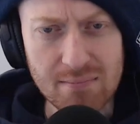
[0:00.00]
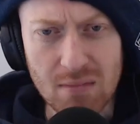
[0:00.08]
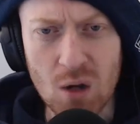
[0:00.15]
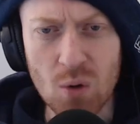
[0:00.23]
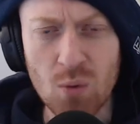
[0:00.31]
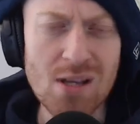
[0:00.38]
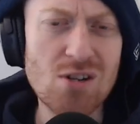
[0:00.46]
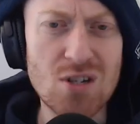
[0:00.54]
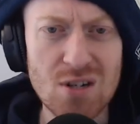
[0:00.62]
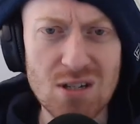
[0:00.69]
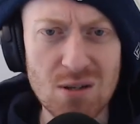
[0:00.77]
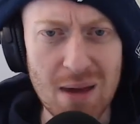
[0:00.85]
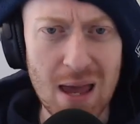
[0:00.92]
When you're doing
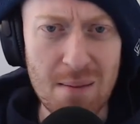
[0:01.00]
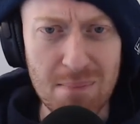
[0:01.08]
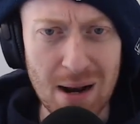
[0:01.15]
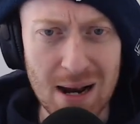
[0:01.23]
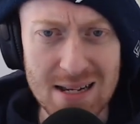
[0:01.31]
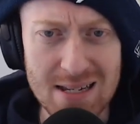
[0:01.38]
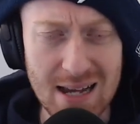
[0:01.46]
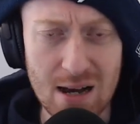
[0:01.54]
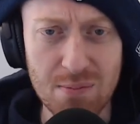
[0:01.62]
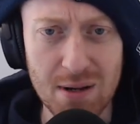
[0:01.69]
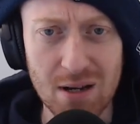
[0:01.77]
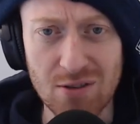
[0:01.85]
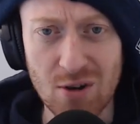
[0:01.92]
some in-play
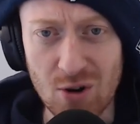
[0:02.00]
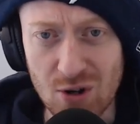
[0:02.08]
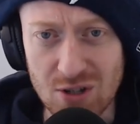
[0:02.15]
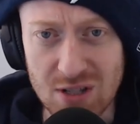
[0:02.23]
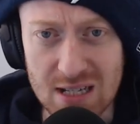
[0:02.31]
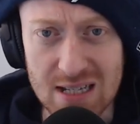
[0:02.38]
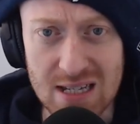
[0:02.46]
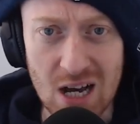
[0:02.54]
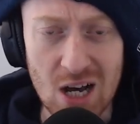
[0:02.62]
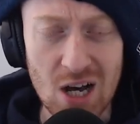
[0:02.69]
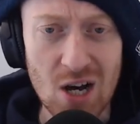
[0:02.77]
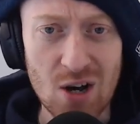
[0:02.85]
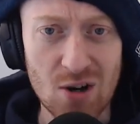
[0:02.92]
scalping on the horses
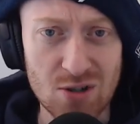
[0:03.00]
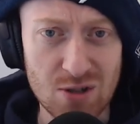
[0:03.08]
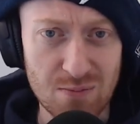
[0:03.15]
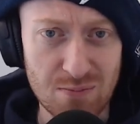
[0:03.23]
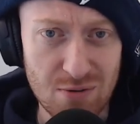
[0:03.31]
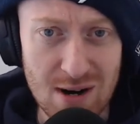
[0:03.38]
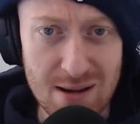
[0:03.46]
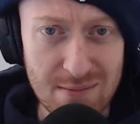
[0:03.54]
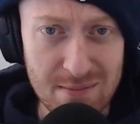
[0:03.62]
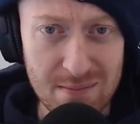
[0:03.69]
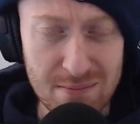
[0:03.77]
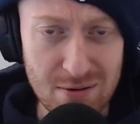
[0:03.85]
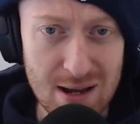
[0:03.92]
or some
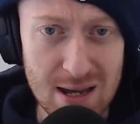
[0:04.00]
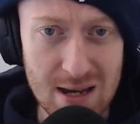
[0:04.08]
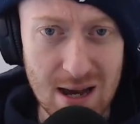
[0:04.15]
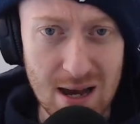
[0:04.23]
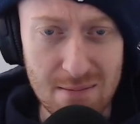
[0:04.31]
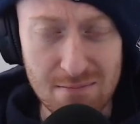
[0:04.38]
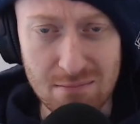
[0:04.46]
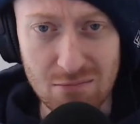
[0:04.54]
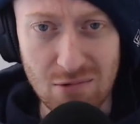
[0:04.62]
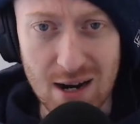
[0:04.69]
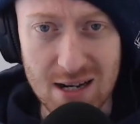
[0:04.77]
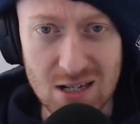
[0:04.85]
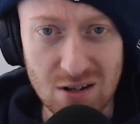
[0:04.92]

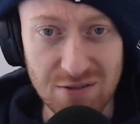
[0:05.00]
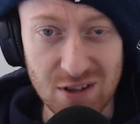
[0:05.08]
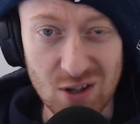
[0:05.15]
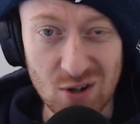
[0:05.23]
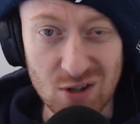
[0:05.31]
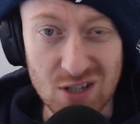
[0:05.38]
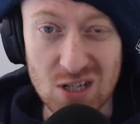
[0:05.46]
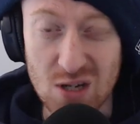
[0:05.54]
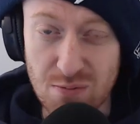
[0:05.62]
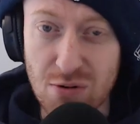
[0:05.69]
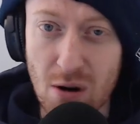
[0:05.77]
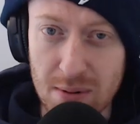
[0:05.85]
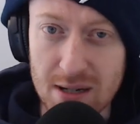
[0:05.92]
pre-race stuff on the horses, you
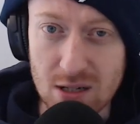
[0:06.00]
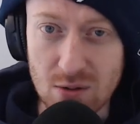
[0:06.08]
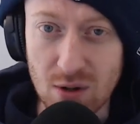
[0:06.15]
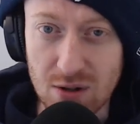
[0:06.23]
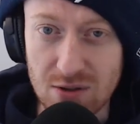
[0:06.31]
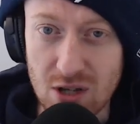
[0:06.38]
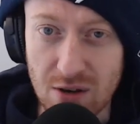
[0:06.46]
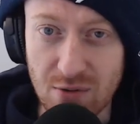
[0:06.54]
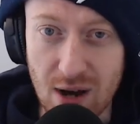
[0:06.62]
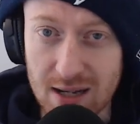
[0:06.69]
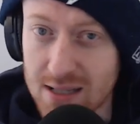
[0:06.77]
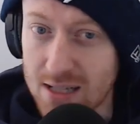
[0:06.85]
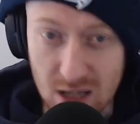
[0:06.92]
probably do want software
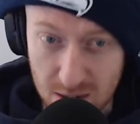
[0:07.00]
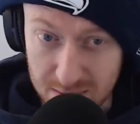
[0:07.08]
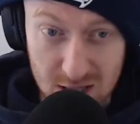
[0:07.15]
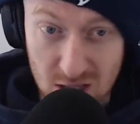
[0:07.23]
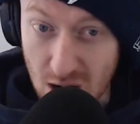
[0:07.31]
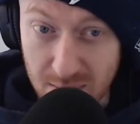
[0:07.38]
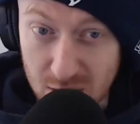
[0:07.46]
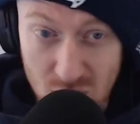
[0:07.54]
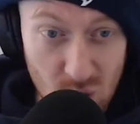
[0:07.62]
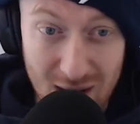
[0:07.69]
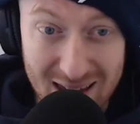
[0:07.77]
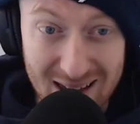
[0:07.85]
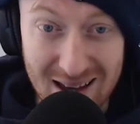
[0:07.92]
because it's going to be so much
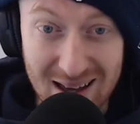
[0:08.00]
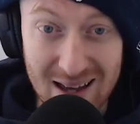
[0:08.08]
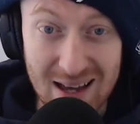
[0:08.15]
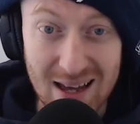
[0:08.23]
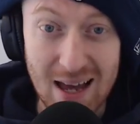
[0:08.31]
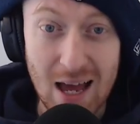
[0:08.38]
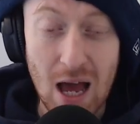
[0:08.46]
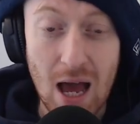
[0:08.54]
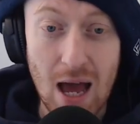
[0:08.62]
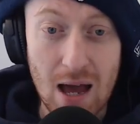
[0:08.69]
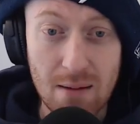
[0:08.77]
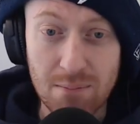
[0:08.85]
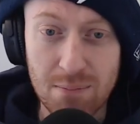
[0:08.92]
quicker.
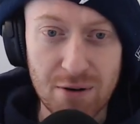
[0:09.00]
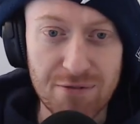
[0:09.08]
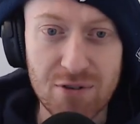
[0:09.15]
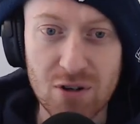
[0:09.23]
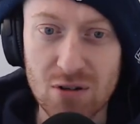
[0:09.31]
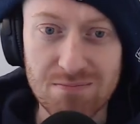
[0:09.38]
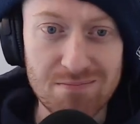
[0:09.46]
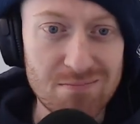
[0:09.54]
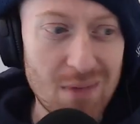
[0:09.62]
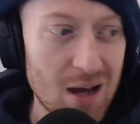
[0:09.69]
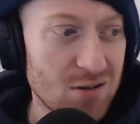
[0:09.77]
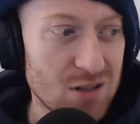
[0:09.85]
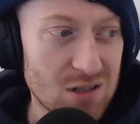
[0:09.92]
But for
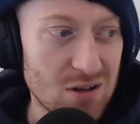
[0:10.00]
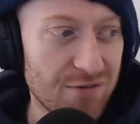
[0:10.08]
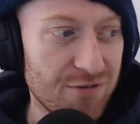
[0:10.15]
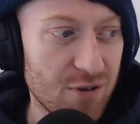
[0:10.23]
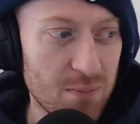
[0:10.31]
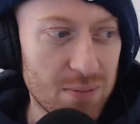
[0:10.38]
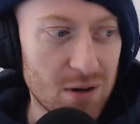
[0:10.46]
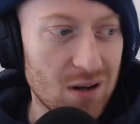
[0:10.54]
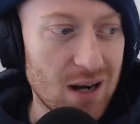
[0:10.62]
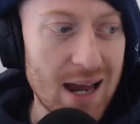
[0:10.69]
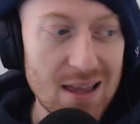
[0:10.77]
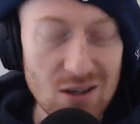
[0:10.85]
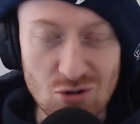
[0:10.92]
most sort of football,
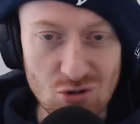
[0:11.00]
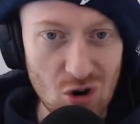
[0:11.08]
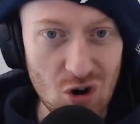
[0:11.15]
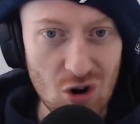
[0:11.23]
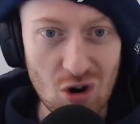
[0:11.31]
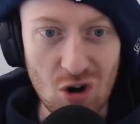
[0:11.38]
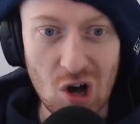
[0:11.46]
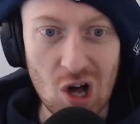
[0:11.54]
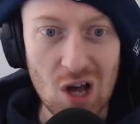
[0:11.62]
lay the draw,